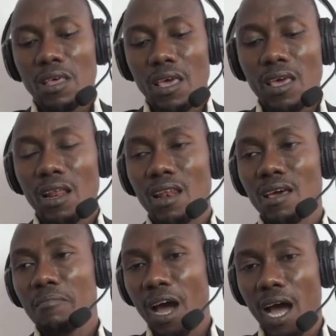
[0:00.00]
a
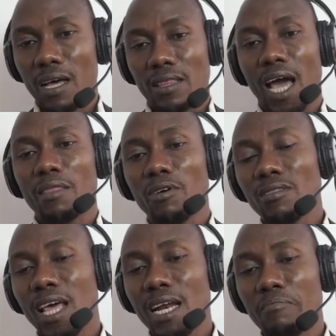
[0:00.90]
layman, an
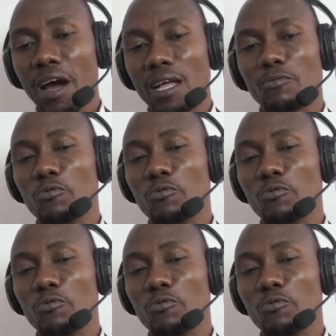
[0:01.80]
ordinary man,